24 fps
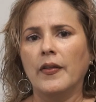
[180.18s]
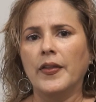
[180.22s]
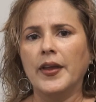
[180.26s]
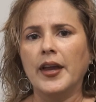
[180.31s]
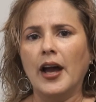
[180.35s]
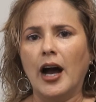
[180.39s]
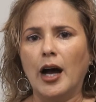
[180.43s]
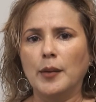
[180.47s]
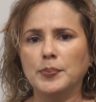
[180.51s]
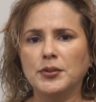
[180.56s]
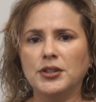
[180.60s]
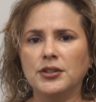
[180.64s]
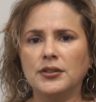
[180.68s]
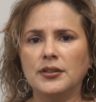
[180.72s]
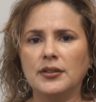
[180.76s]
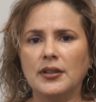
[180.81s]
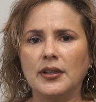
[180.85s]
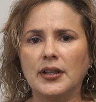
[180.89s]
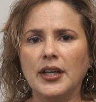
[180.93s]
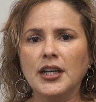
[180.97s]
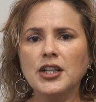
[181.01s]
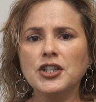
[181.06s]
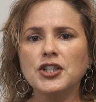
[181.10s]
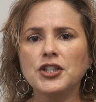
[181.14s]
The optional
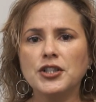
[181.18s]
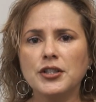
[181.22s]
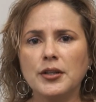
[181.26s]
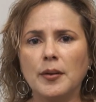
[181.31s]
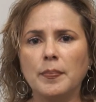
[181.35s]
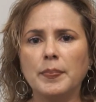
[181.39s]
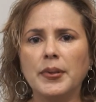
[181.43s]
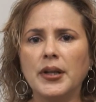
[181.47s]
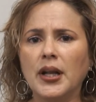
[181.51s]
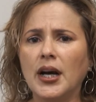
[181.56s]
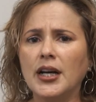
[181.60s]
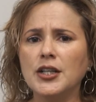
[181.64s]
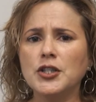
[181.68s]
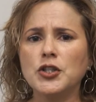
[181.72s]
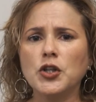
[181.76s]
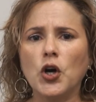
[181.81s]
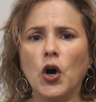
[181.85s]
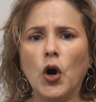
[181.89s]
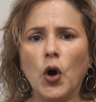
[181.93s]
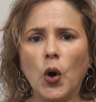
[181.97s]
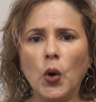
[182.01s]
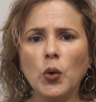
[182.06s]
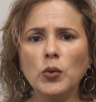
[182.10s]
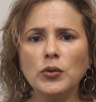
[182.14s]
election applies
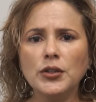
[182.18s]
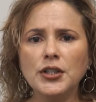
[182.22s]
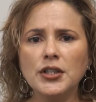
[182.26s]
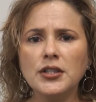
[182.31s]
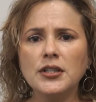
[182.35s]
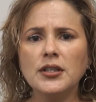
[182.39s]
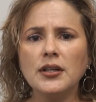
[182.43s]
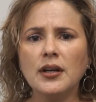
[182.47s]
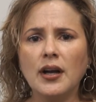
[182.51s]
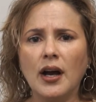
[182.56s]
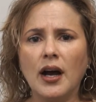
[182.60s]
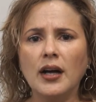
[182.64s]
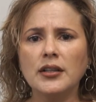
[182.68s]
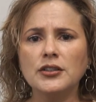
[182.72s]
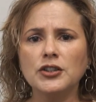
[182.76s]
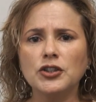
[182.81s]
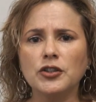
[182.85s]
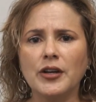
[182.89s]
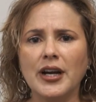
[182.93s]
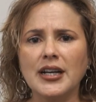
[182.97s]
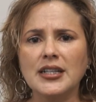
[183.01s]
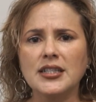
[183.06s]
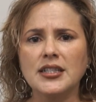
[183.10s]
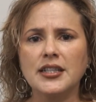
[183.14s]
only to
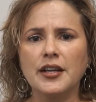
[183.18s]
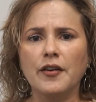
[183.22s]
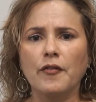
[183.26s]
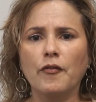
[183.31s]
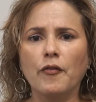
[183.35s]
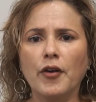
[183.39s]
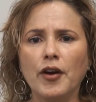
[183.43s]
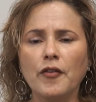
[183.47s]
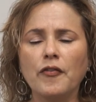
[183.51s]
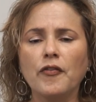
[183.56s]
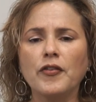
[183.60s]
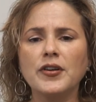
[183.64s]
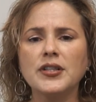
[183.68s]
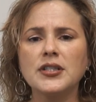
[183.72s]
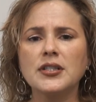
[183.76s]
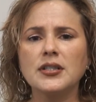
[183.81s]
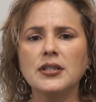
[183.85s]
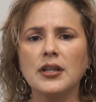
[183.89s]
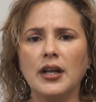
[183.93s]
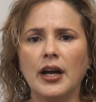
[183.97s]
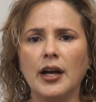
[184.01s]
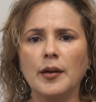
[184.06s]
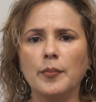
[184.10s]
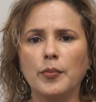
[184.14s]
contracts that
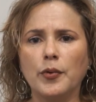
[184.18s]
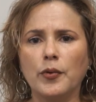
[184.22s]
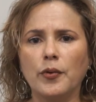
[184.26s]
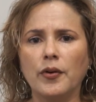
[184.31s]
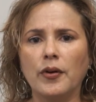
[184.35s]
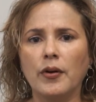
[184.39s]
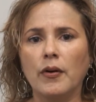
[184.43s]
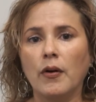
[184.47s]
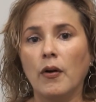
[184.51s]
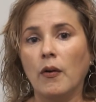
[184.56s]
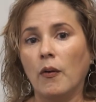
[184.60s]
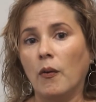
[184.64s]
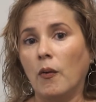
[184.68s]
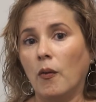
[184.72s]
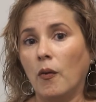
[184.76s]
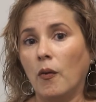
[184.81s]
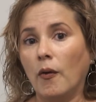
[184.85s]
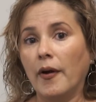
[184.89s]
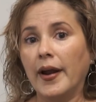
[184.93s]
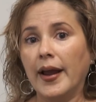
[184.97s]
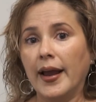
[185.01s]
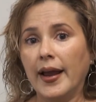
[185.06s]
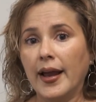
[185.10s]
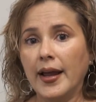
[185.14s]
reference Libor
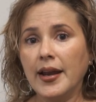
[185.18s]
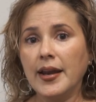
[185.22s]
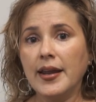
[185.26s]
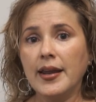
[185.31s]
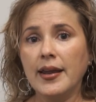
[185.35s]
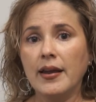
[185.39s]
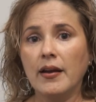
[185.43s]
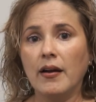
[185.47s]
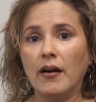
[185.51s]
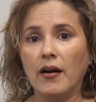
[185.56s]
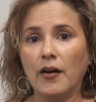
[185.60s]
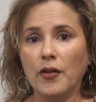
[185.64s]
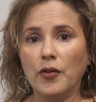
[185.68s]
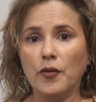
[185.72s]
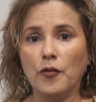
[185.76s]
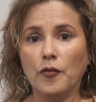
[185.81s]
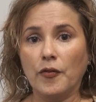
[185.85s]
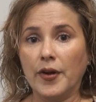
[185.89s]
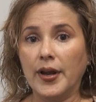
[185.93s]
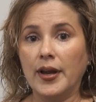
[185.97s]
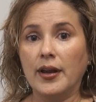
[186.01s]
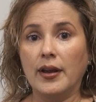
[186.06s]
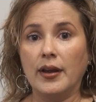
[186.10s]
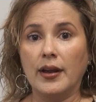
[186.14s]
or any other
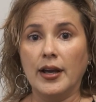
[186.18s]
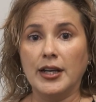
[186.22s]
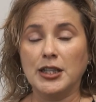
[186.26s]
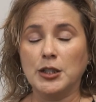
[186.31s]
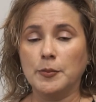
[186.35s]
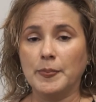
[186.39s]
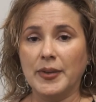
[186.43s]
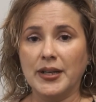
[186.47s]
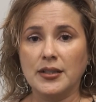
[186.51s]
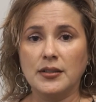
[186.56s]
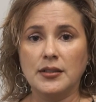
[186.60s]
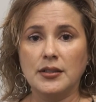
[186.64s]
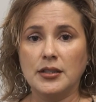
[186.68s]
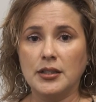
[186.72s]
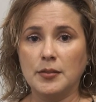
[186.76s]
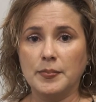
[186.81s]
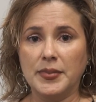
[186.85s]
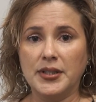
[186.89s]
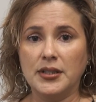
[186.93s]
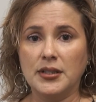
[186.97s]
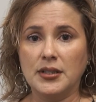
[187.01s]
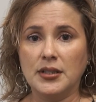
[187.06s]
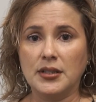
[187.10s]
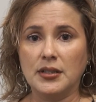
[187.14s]
rate expected to
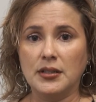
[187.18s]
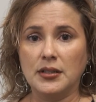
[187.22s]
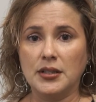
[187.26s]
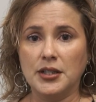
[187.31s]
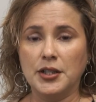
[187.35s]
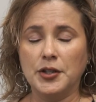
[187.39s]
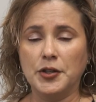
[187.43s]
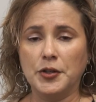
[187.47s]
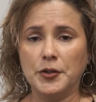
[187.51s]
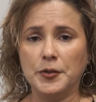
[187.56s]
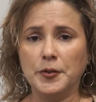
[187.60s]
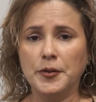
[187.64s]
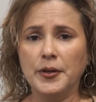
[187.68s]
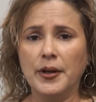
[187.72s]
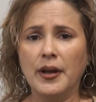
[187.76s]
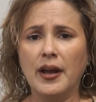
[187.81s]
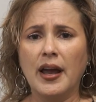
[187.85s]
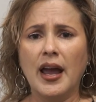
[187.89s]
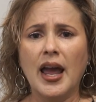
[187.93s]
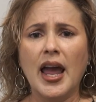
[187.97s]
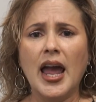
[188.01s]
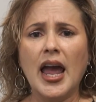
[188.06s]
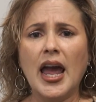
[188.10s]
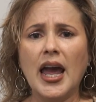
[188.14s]
be discontinued,
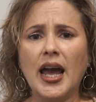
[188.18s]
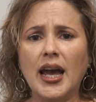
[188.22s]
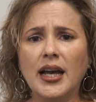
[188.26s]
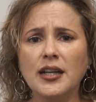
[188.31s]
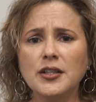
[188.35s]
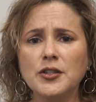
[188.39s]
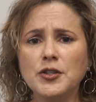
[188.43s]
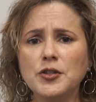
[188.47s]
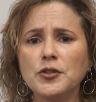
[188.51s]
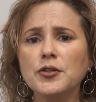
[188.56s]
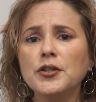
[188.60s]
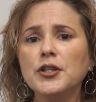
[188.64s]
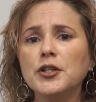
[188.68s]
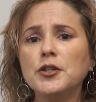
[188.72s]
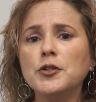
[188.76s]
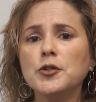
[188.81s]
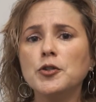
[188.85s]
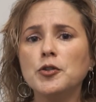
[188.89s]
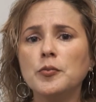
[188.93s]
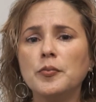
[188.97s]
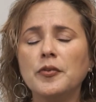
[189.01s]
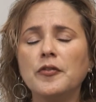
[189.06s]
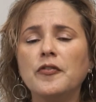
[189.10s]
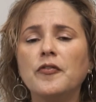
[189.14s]
entered
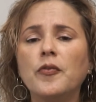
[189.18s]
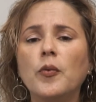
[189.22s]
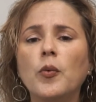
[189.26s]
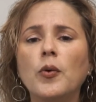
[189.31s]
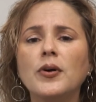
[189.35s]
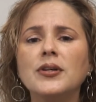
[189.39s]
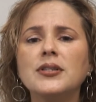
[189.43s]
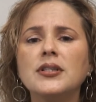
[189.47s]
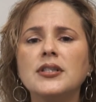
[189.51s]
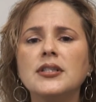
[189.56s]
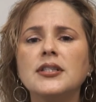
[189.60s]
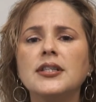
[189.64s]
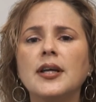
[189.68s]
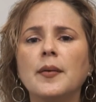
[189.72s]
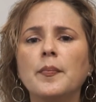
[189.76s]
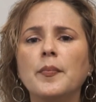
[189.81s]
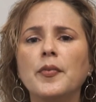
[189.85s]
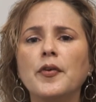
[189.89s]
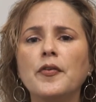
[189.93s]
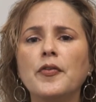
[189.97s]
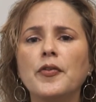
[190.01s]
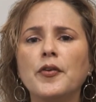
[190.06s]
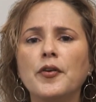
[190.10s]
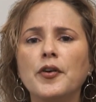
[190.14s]
into before
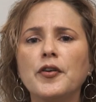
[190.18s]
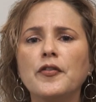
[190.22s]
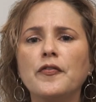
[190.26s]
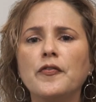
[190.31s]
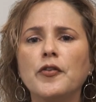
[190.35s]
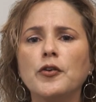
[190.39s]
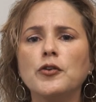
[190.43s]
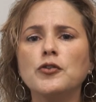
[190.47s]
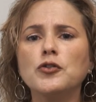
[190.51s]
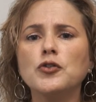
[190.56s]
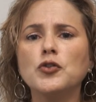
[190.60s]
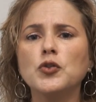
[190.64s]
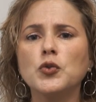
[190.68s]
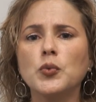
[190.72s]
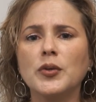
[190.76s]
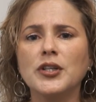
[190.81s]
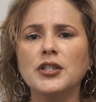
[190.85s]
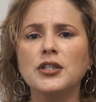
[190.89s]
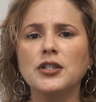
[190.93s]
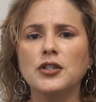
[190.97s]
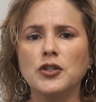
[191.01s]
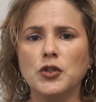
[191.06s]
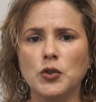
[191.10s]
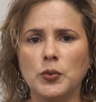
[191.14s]
December 31st,
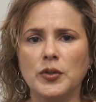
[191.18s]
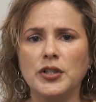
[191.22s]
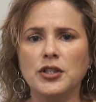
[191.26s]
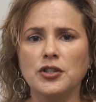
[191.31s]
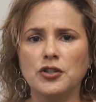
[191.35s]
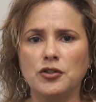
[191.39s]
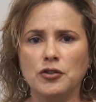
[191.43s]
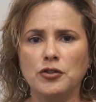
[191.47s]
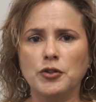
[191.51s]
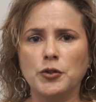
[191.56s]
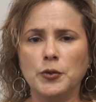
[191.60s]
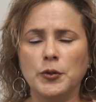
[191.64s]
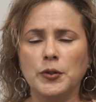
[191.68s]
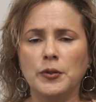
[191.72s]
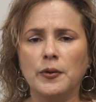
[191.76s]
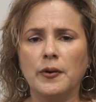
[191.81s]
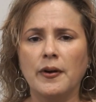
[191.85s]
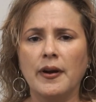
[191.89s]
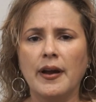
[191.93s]
2022,